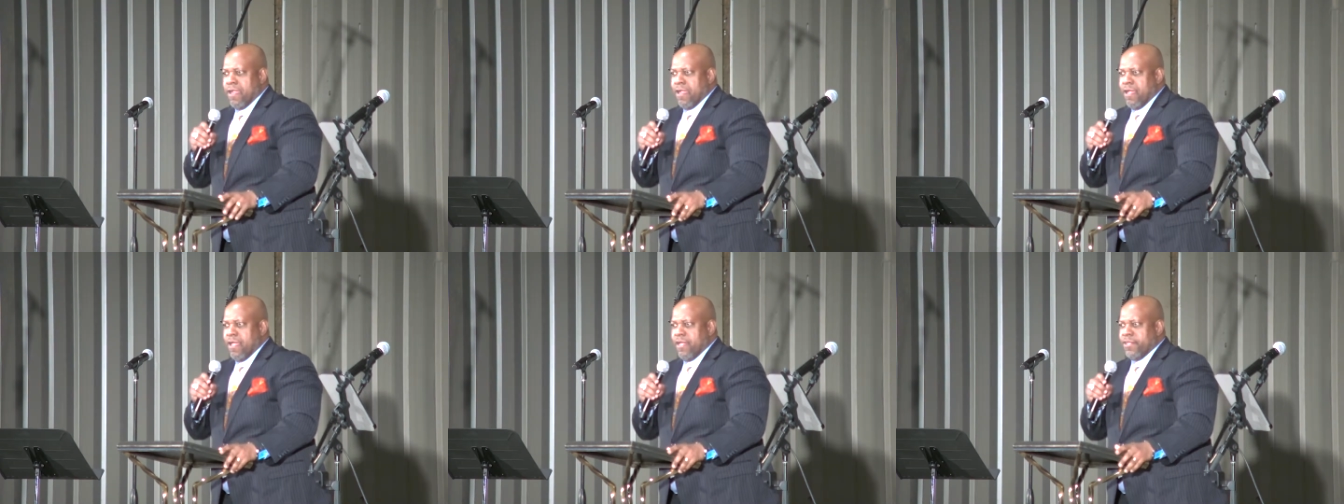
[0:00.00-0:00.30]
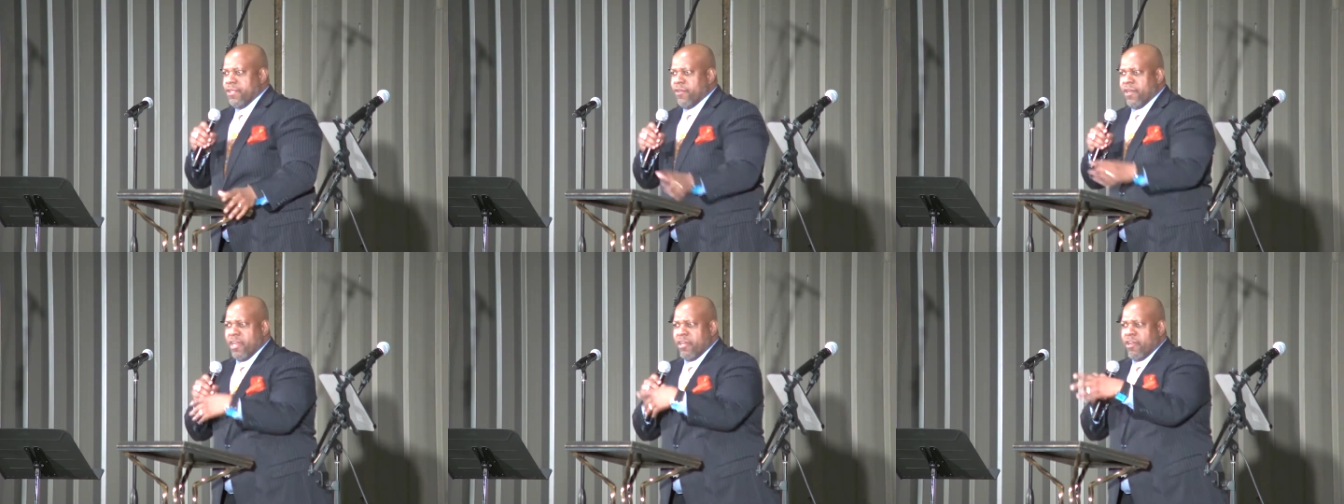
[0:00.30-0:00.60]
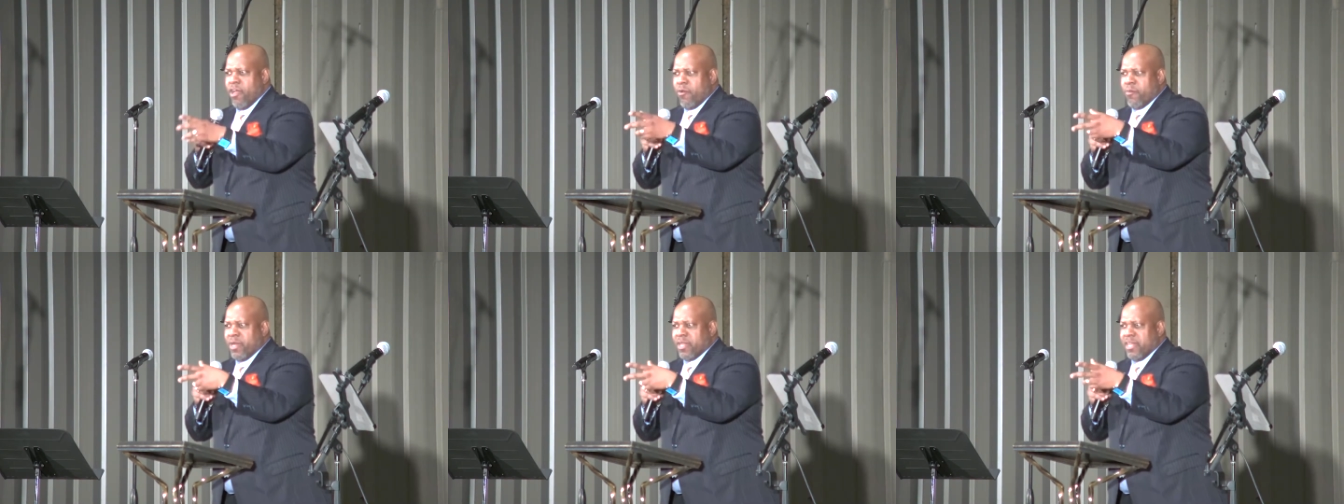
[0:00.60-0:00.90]
And you didn't
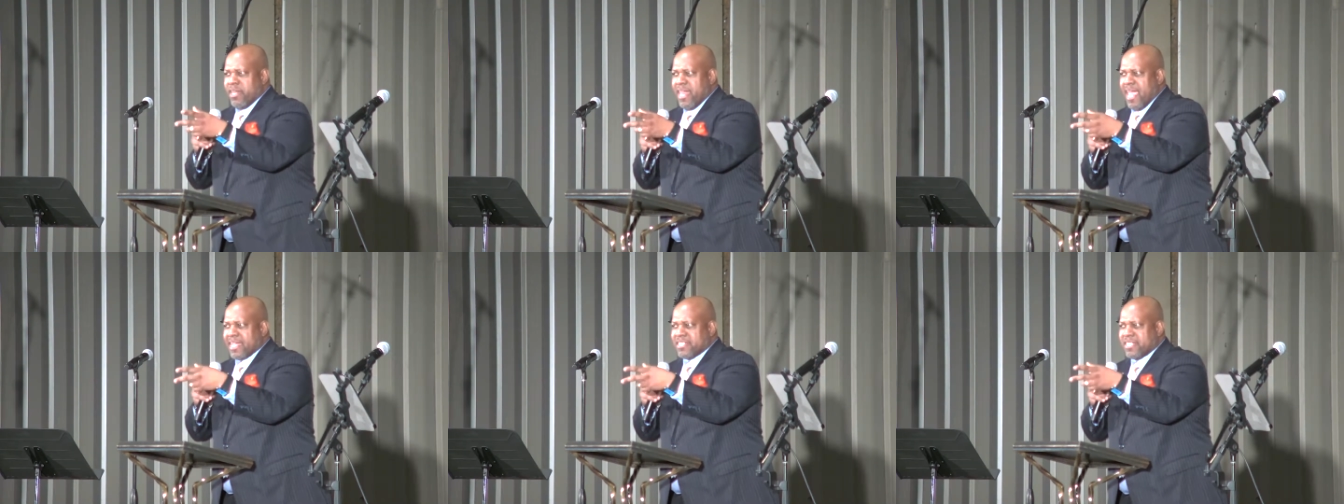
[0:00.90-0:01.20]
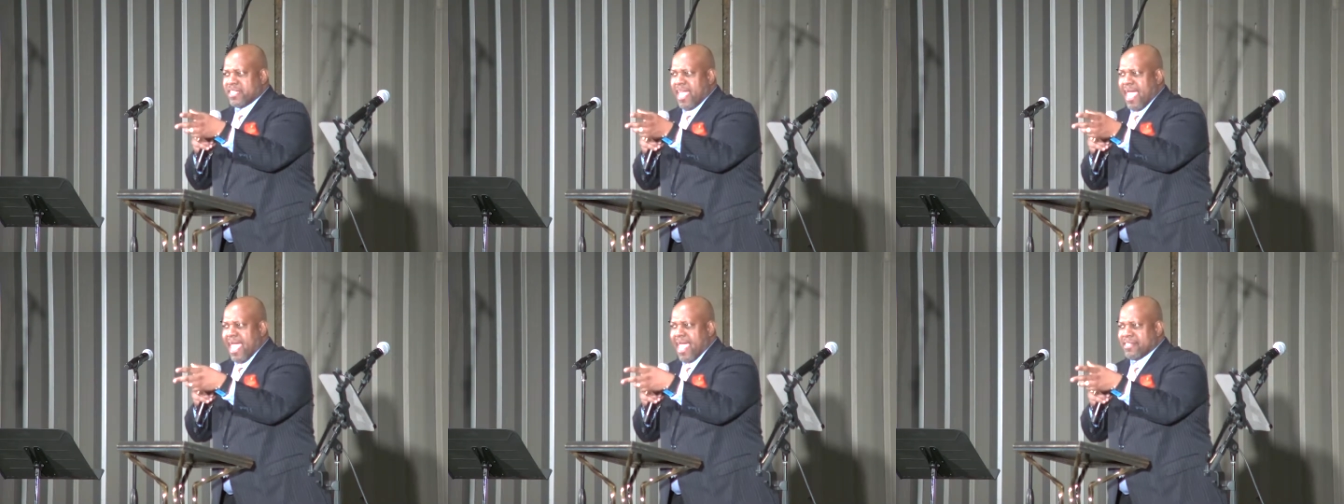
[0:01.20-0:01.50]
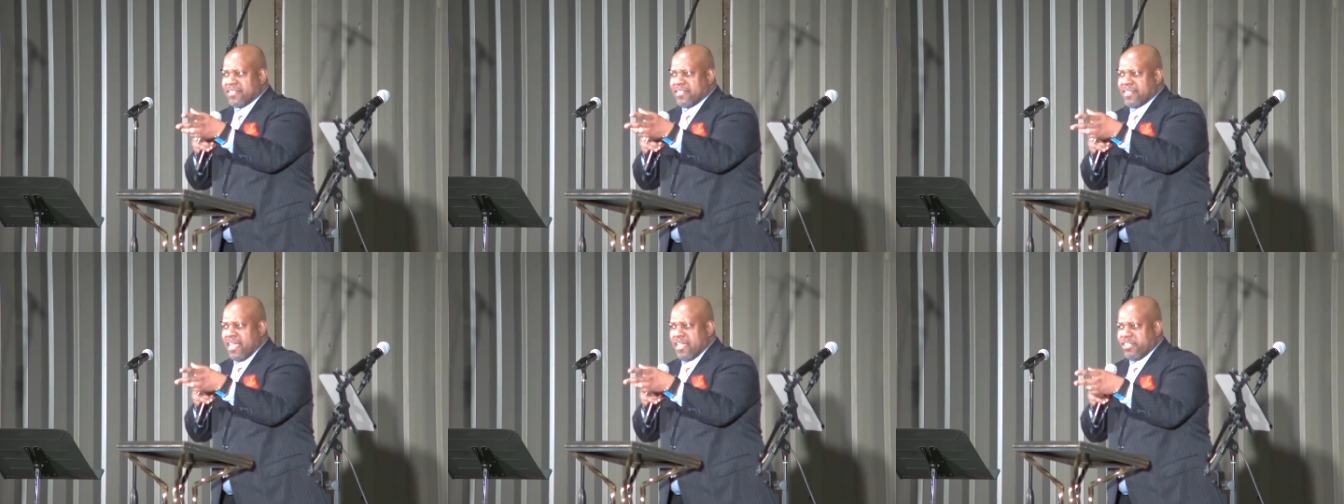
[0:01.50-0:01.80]
know where the next gas
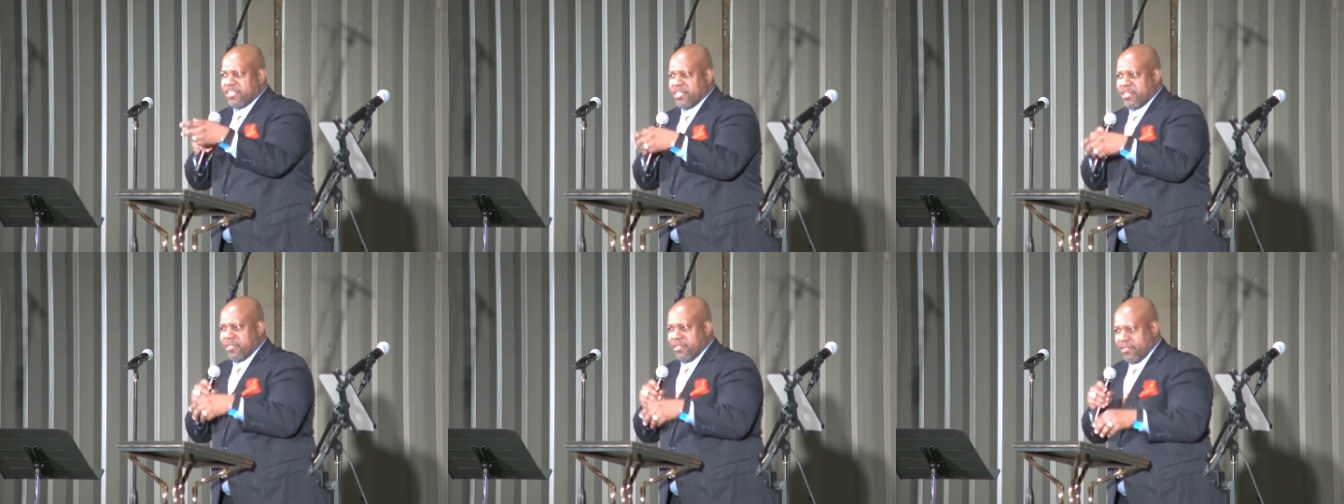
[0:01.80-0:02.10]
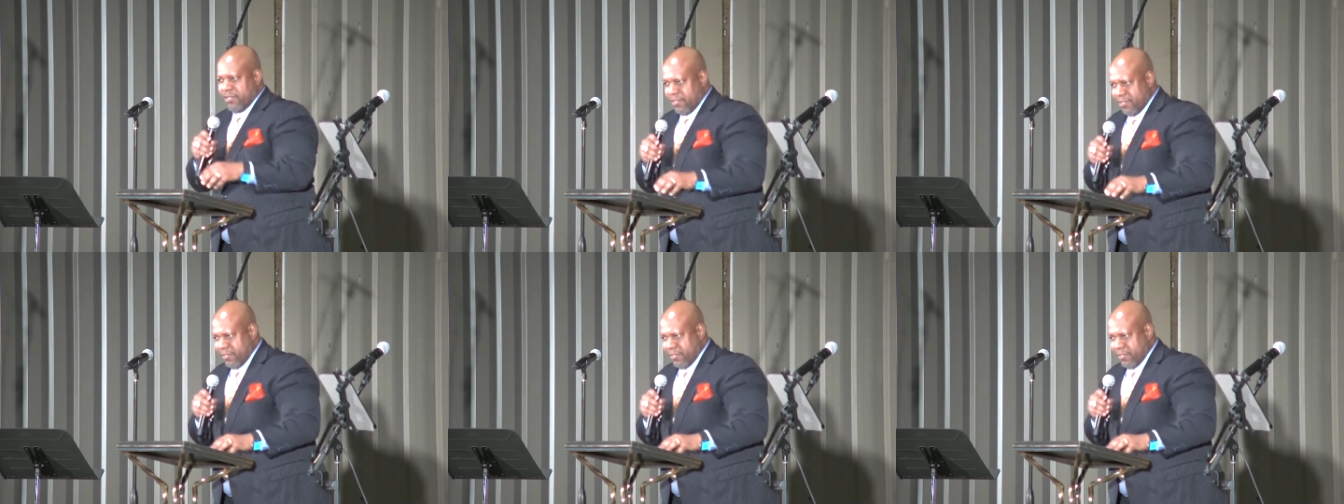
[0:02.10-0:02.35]
station.